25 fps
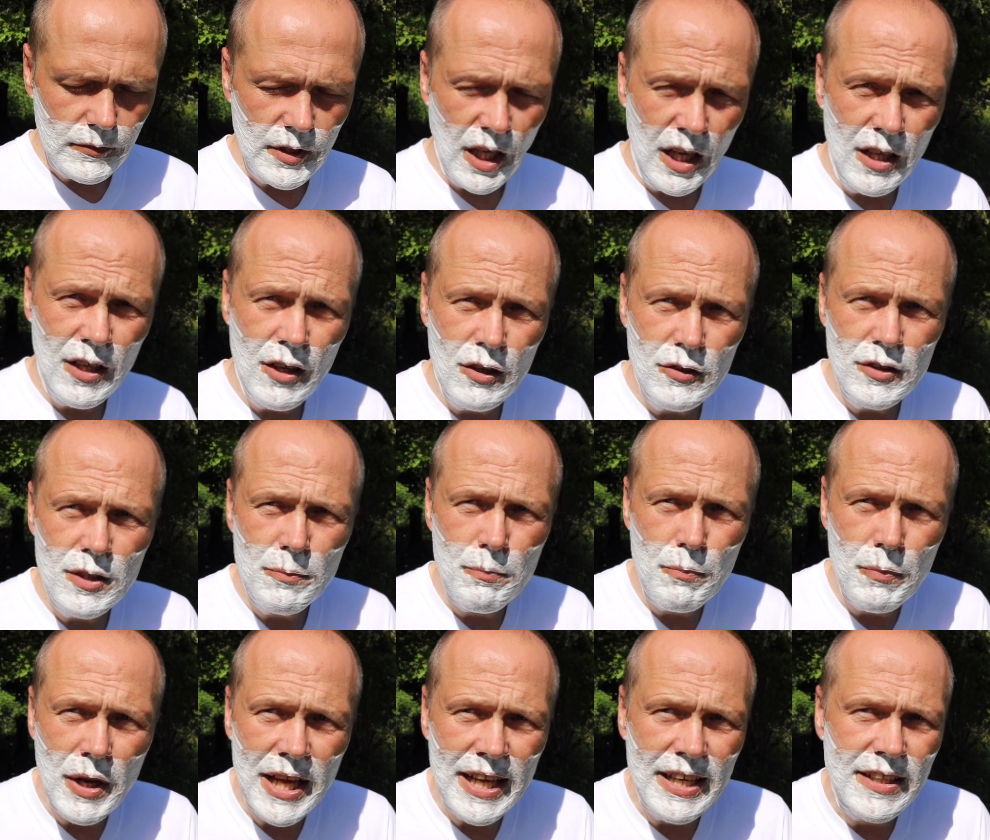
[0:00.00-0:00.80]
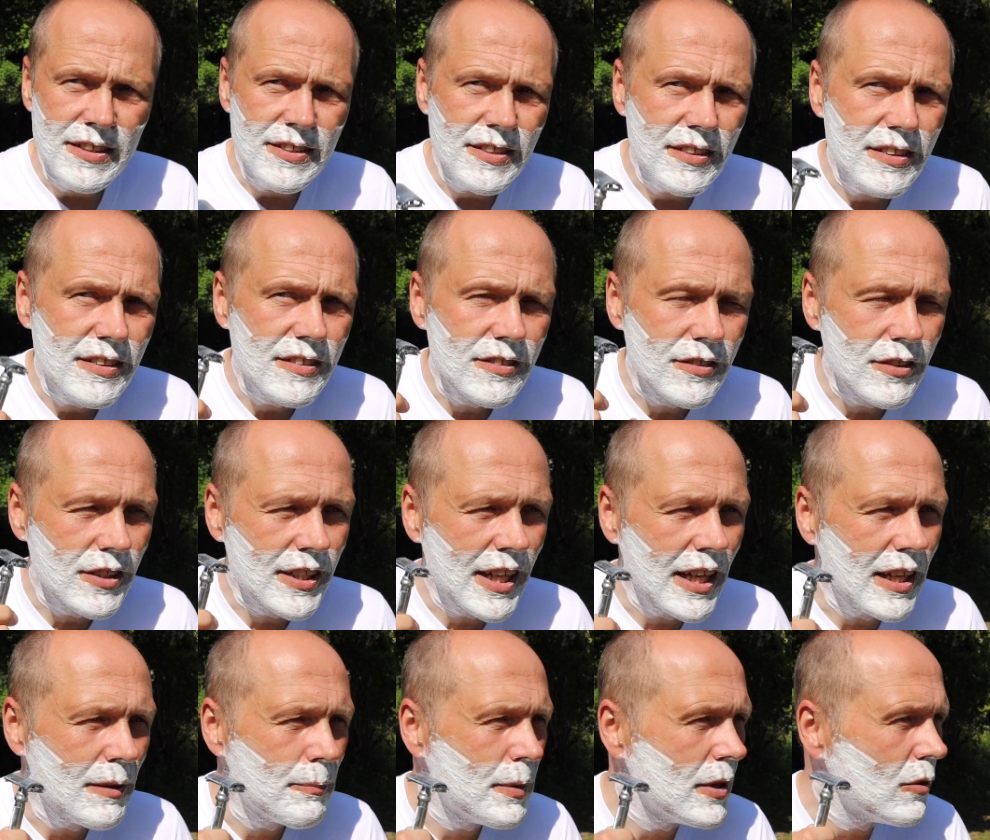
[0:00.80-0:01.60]
allowed the blade to
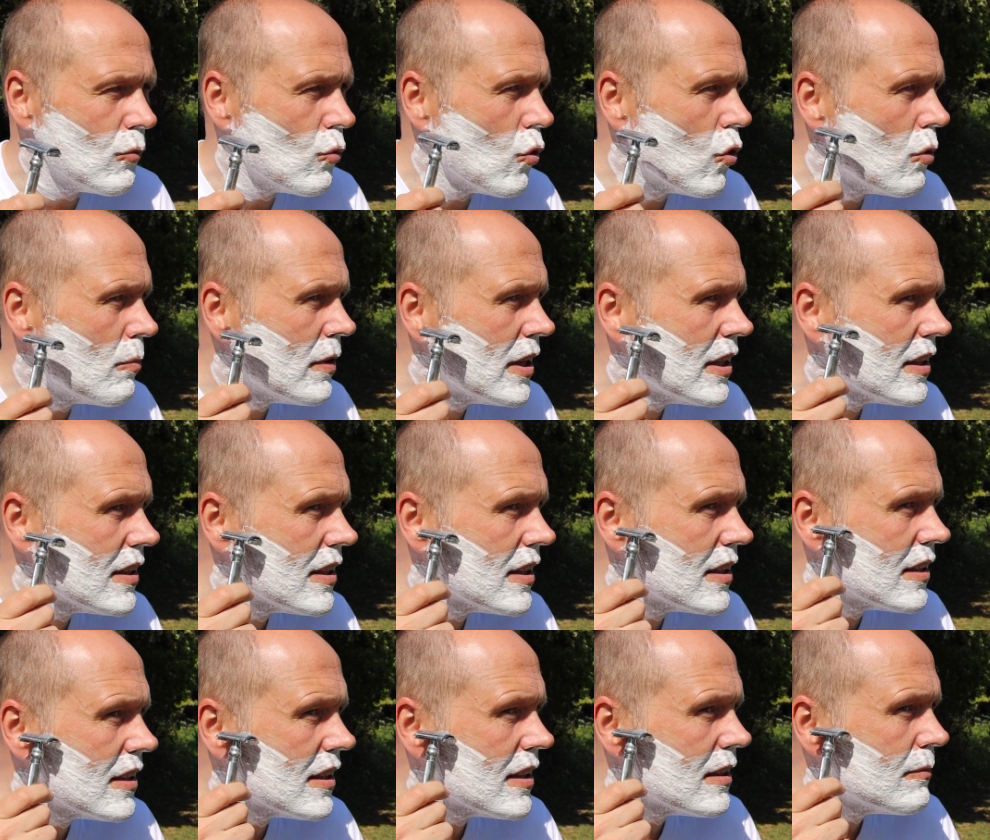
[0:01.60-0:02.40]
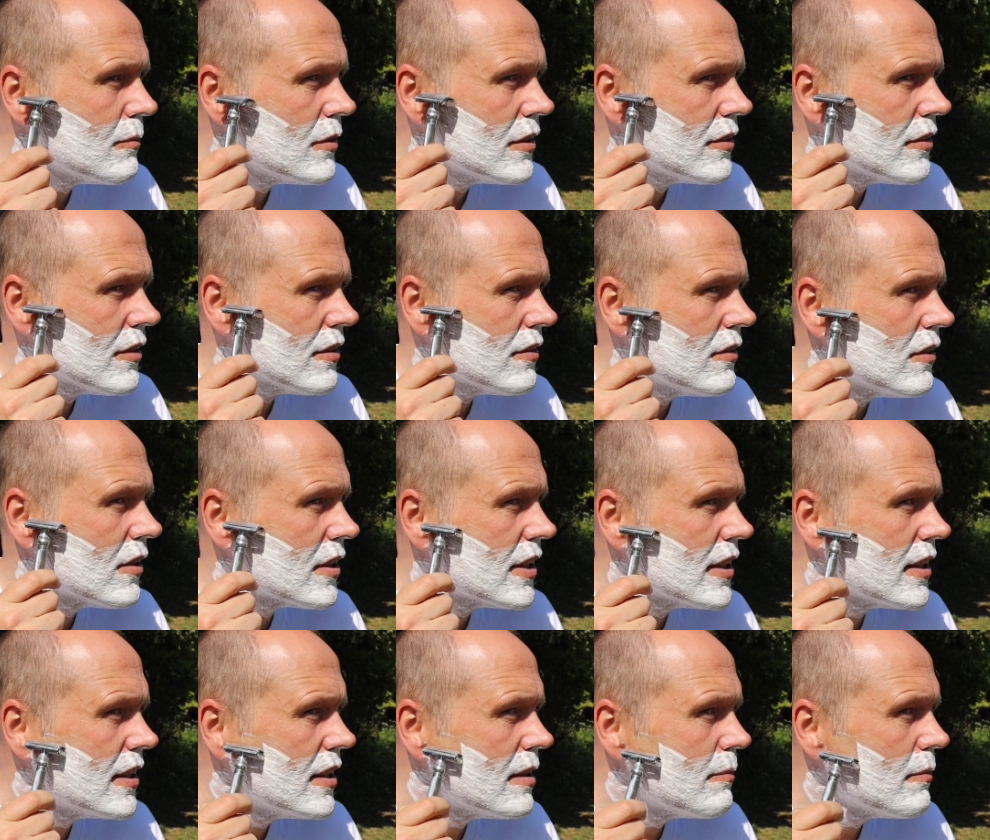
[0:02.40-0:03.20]
get a bit warmer and I'm just
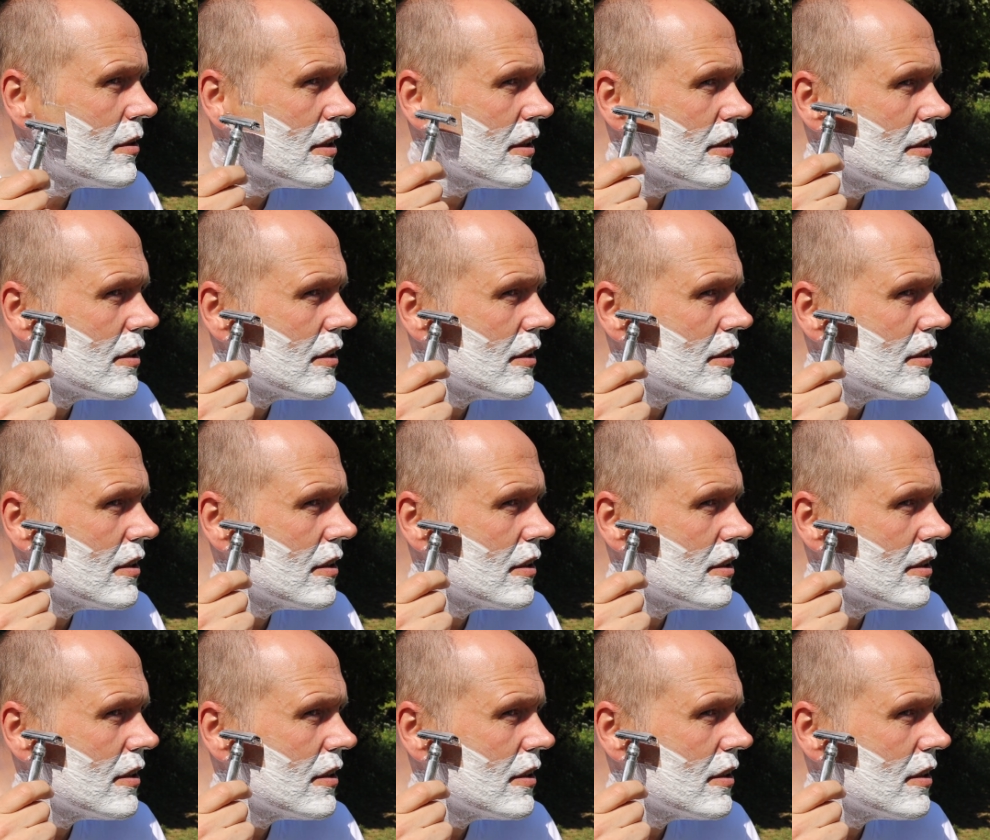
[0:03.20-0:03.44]
looking in the mirror.